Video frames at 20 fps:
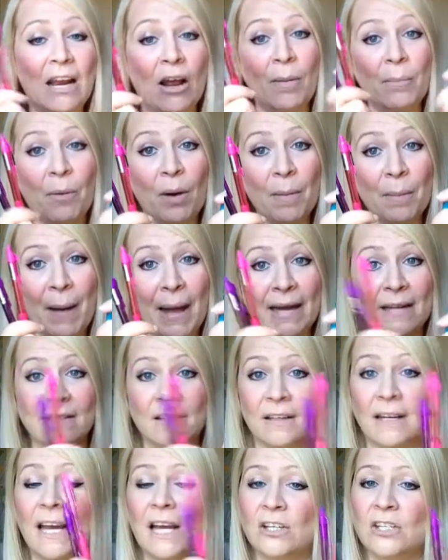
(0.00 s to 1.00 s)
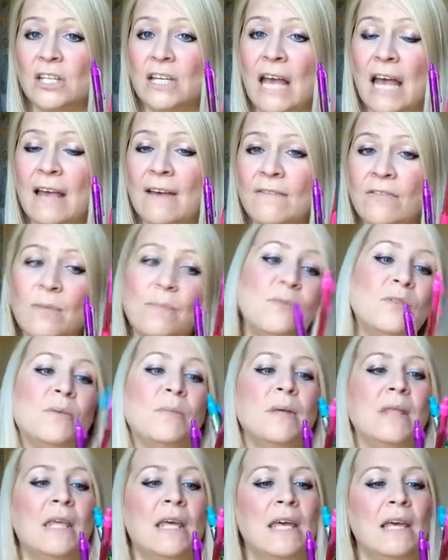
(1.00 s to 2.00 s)
like bright pens, and I actually gave them some
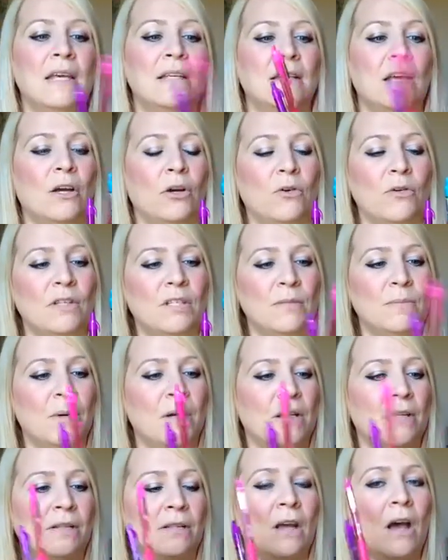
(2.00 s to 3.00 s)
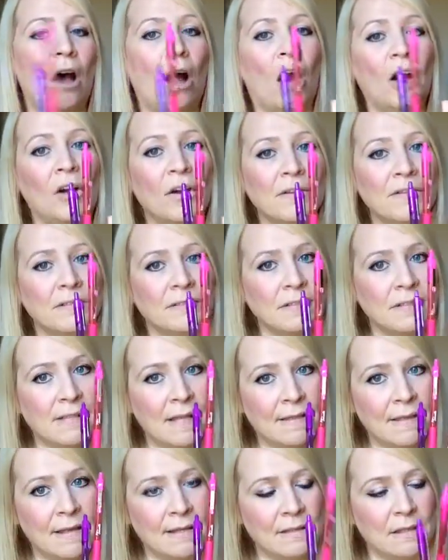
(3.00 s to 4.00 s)
of these at Christmas. I got
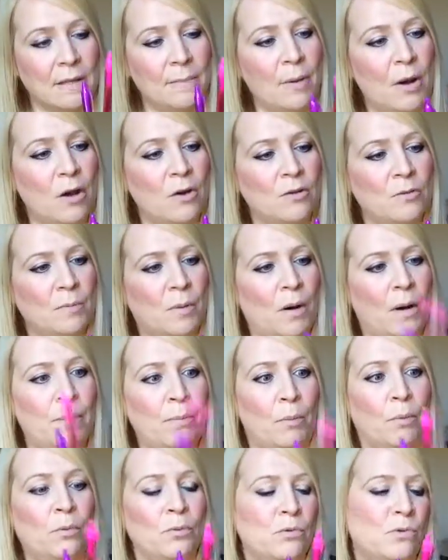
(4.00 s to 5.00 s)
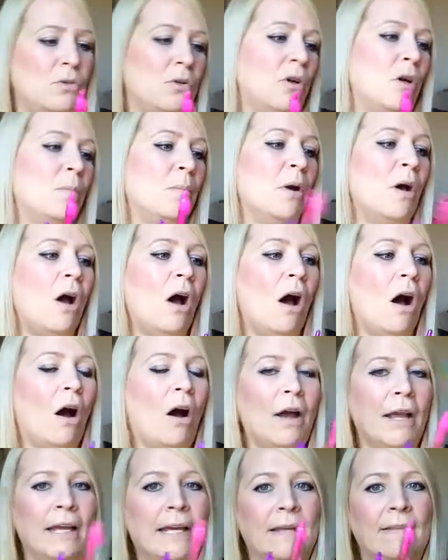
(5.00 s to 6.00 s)
sent these in the post, but I bought some.
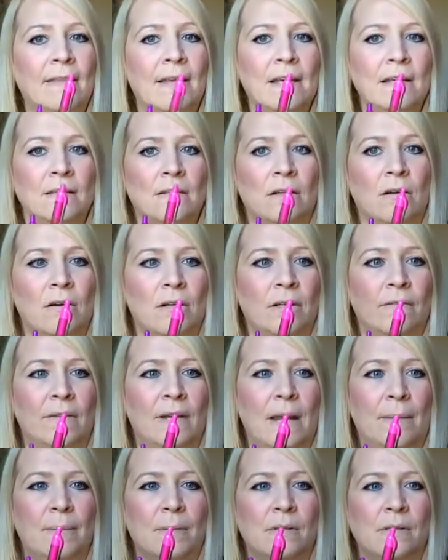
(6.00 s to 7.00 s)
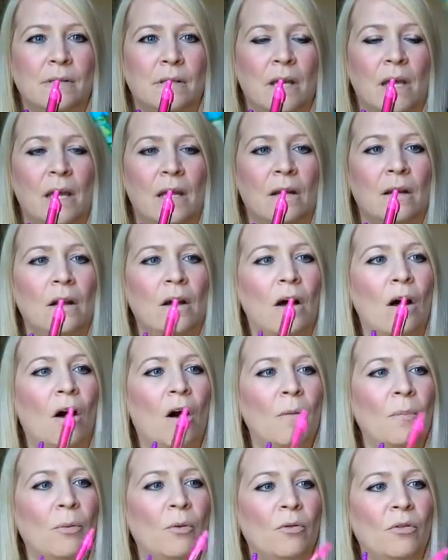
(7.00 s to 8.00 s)
These kind of leopard skin,
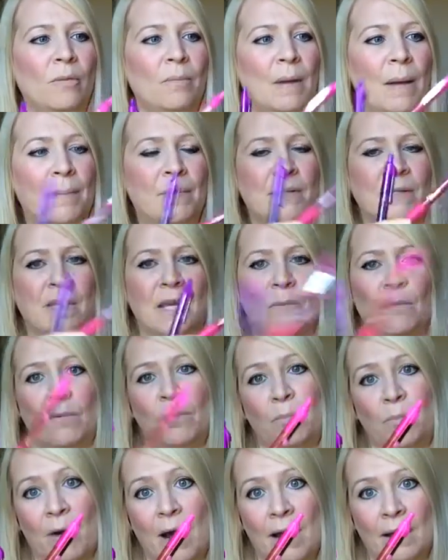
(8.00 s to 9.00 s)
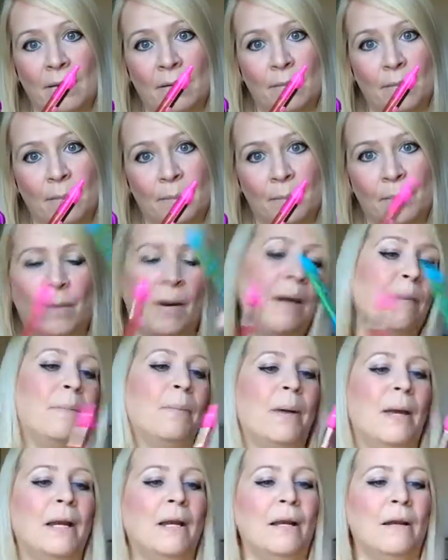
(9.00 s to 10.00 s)
I bought them leopard skin with brown
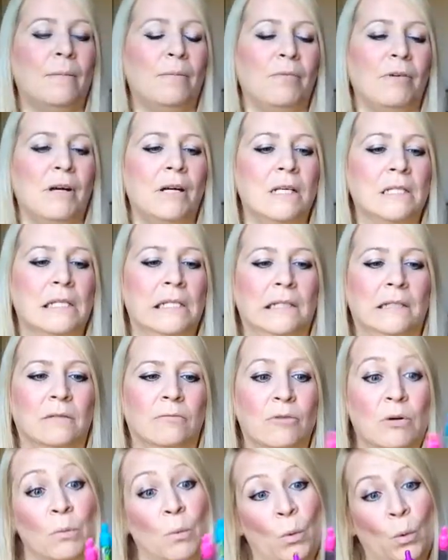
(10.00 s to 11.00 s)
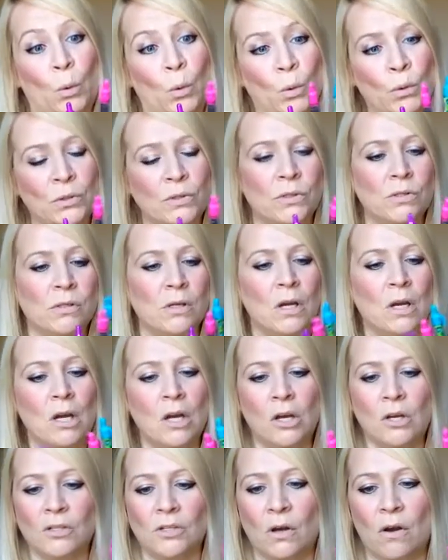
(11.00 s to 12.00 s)
pin print as little rewards.
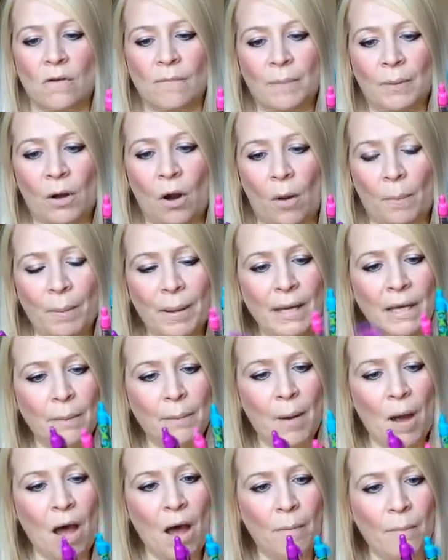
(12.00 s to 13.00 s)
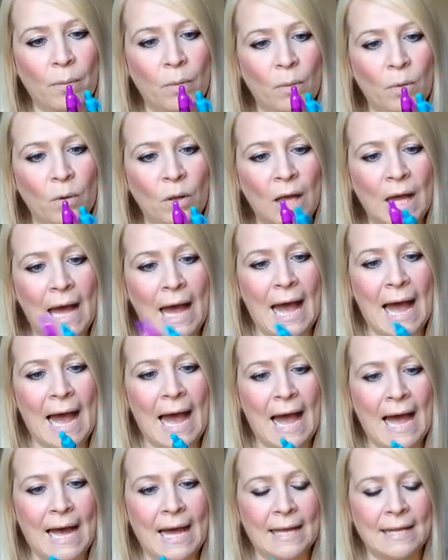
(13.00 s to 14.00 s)
So I've got pink, purple,
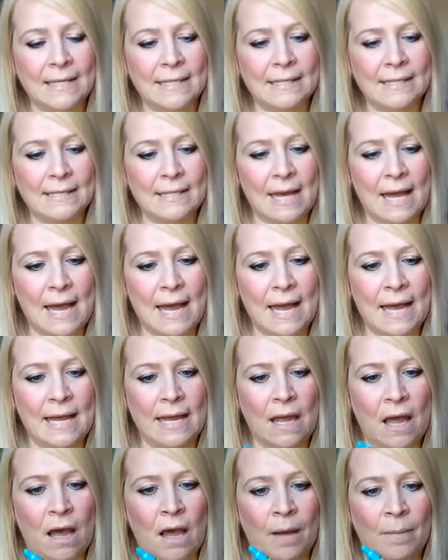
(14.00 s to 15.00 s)
and a